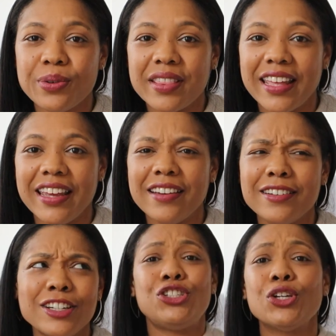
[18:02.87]
you were
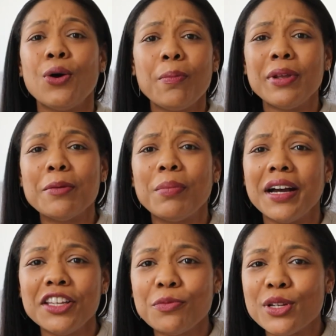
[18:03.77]
there, show up in a
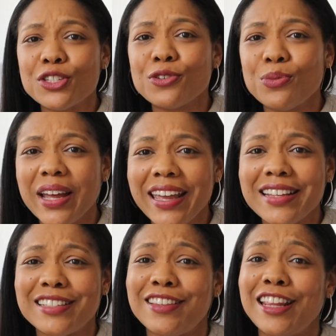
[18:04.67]
monumental way
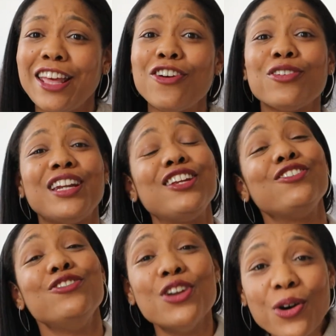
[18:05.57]
so that they already
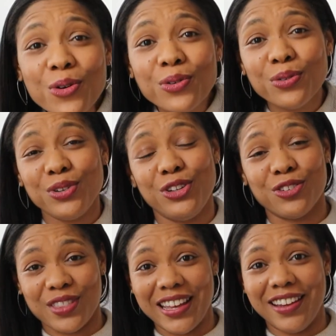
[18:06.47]
know
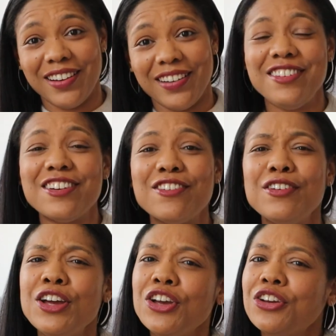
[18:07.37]
you're there. You
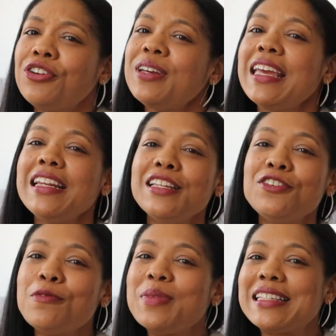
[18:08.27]
know, create a
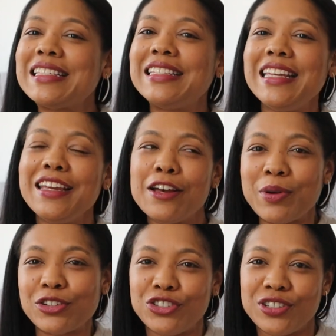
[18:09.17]
little mystique
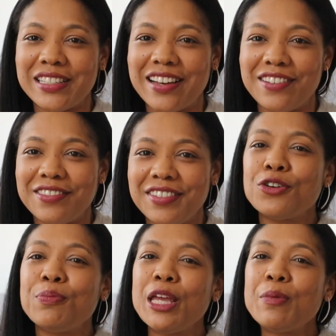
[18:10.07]
about yourself
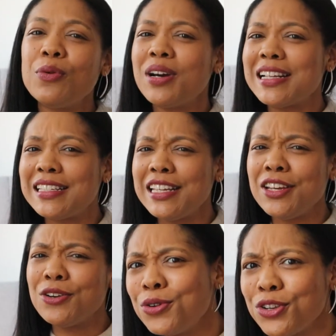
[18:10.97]
so people want to
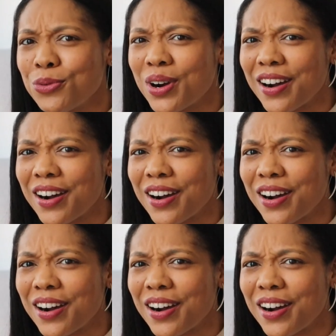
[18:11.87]
see who you